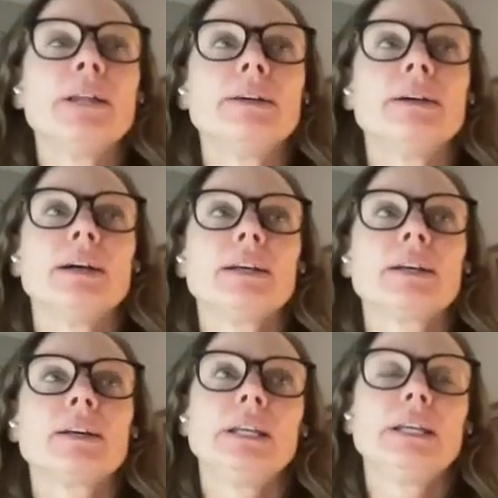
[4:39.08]
But
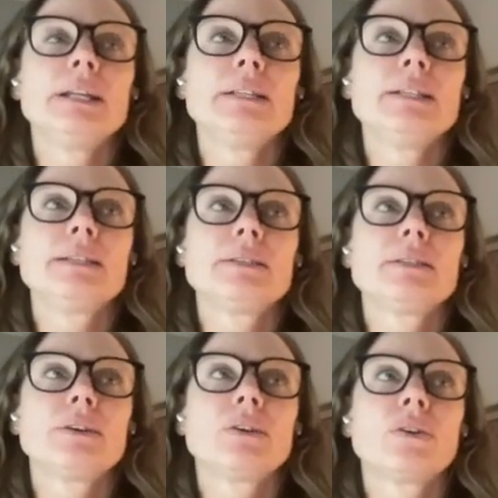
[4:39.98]
it
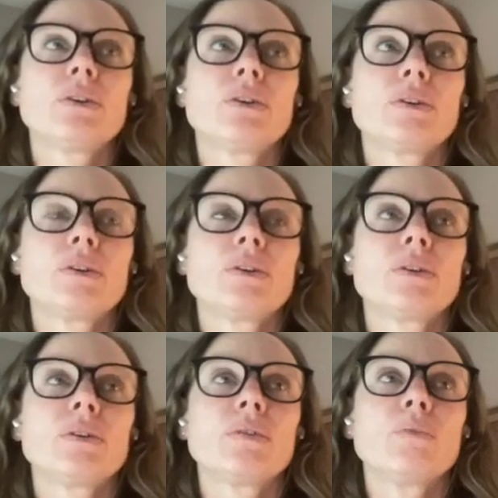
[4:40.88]
is
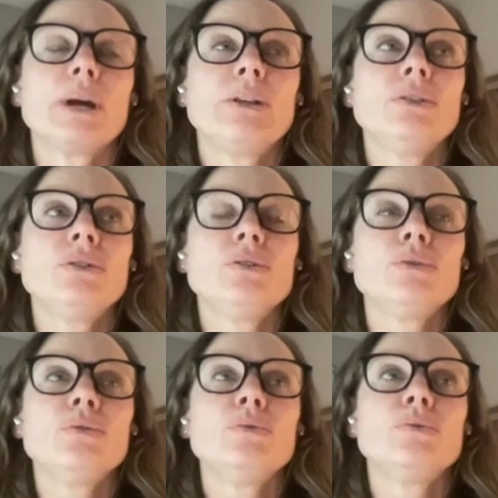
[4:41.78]
when
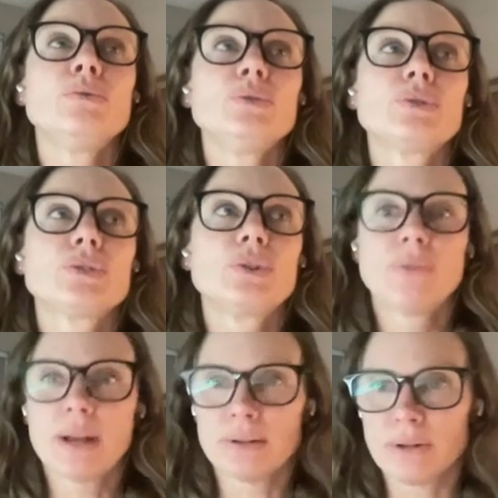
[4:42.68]
you
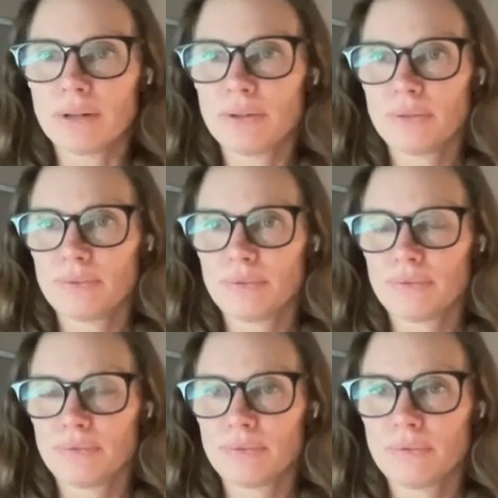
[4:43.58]
surrender,
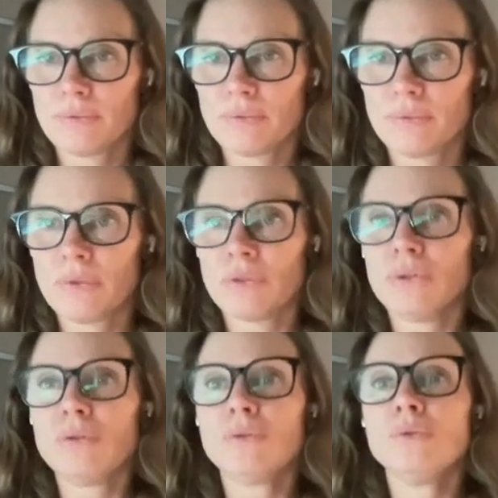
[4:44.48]

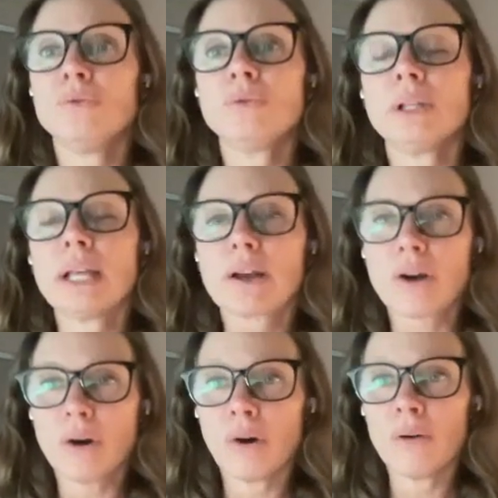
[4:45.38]
you
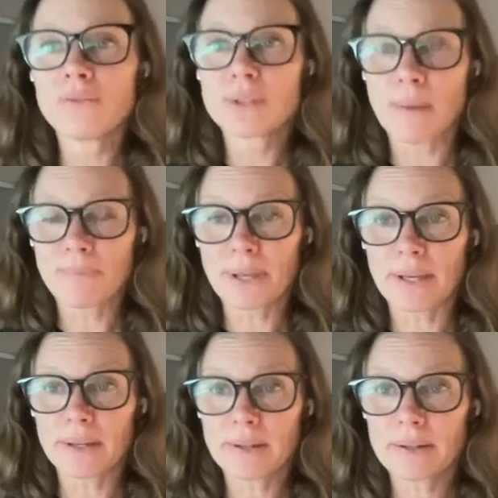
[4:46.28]
let go of
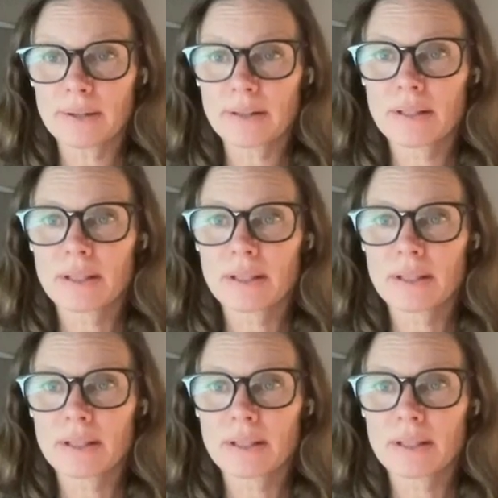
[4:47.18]
something,